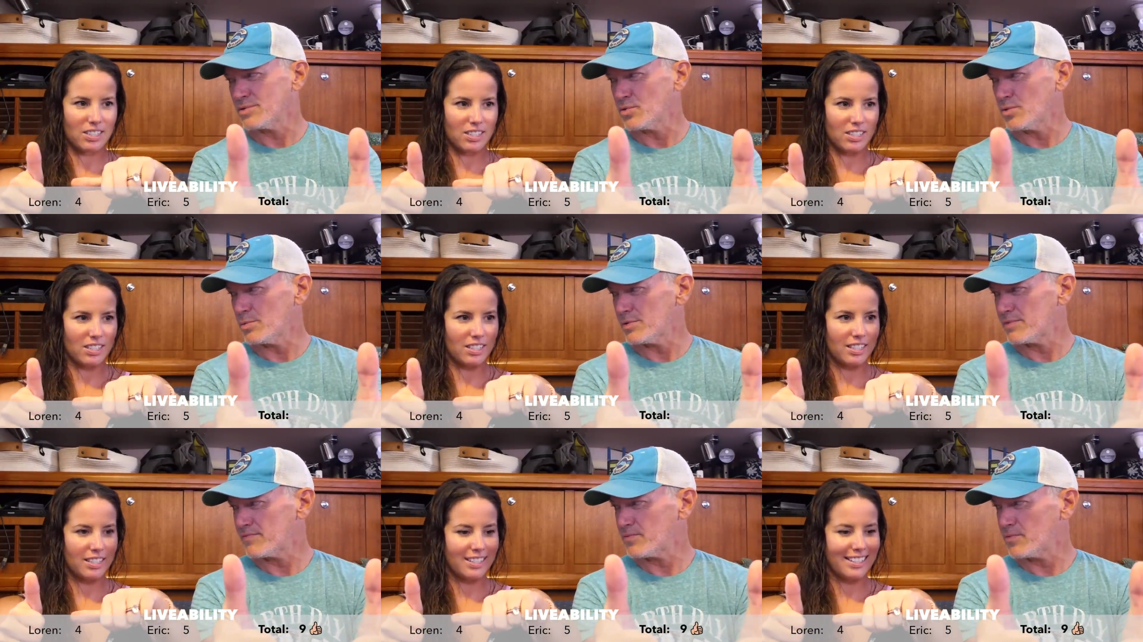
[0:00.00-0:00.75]

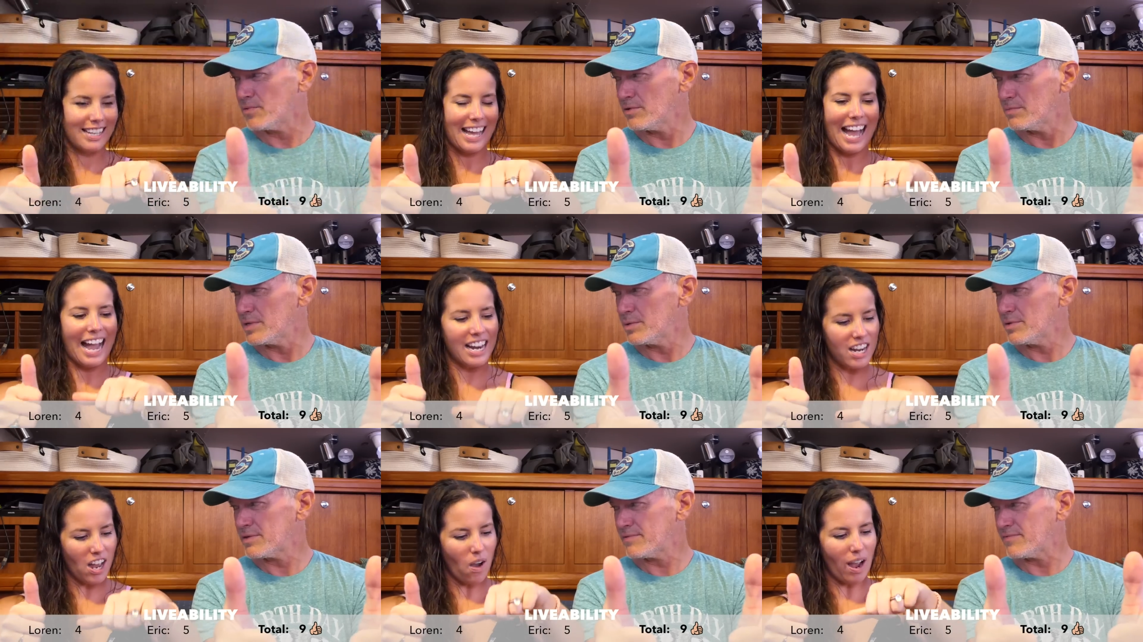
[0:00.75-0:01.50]
Speaker 1: Lowering with a four.
Speaker 2: And
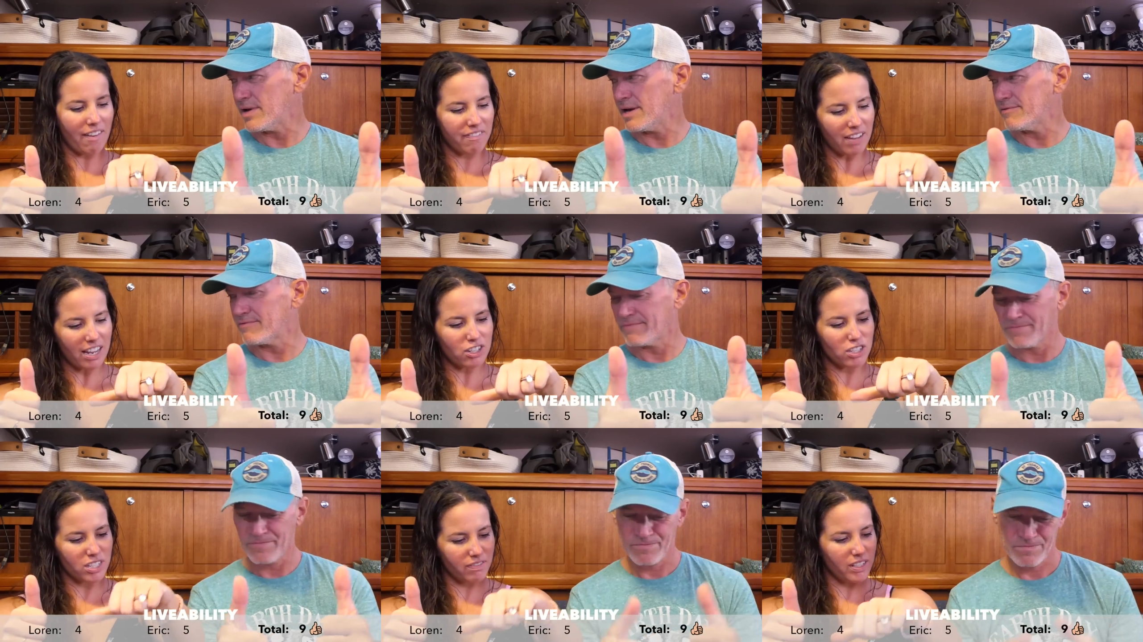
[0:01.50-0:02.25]
I know,
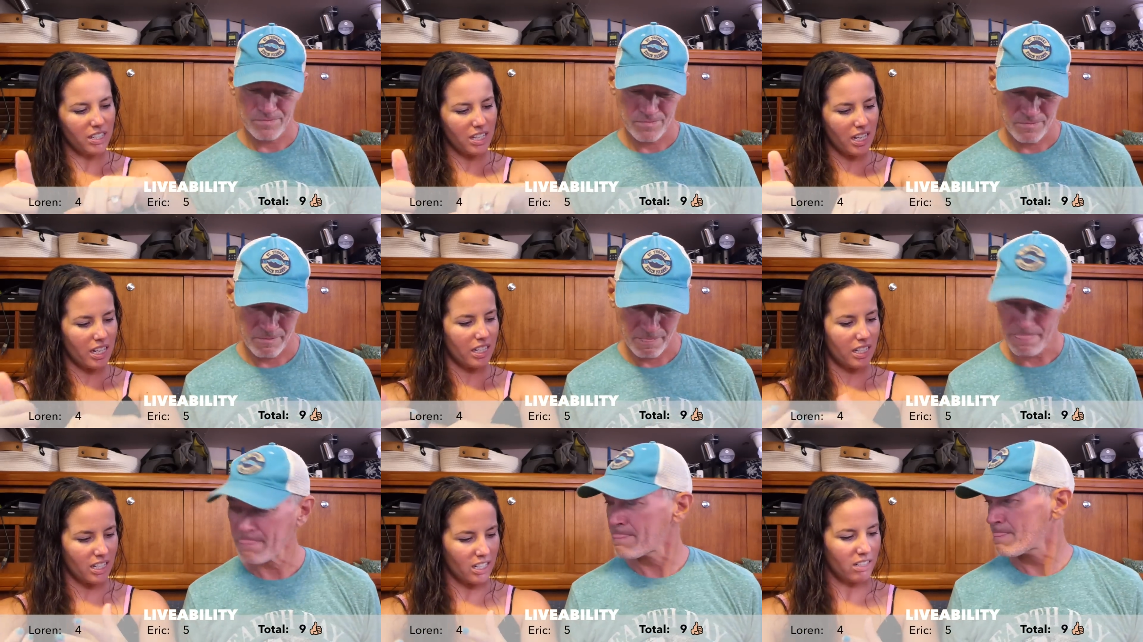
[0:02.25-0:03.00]
I, I just feel
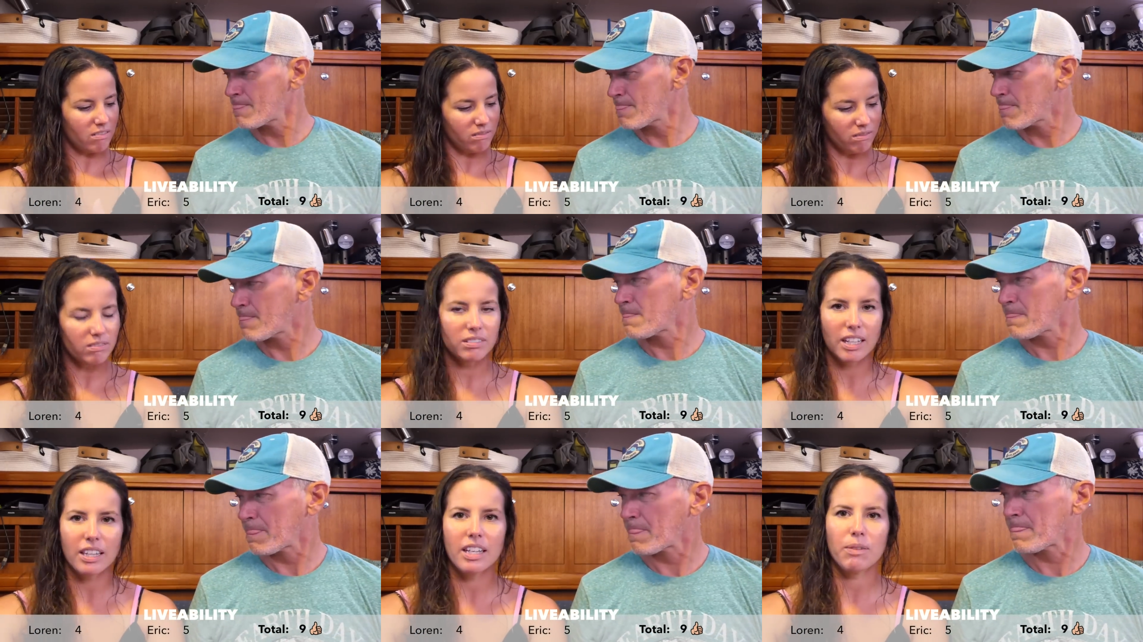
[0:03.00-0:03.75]
like, you know,
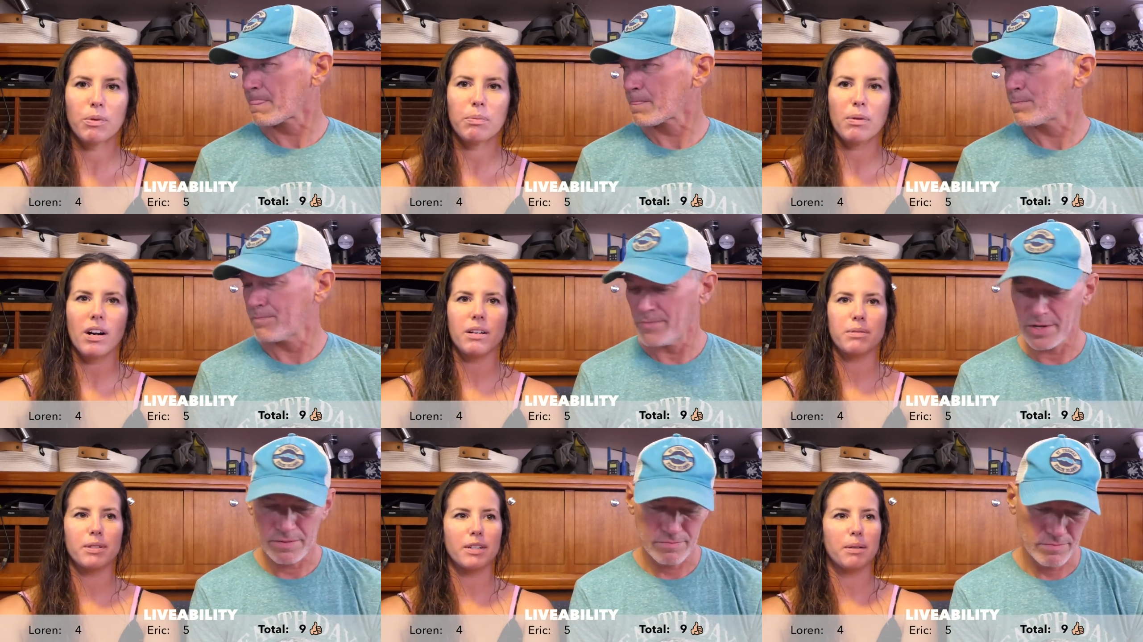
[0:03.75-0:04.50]
I I think we brought up some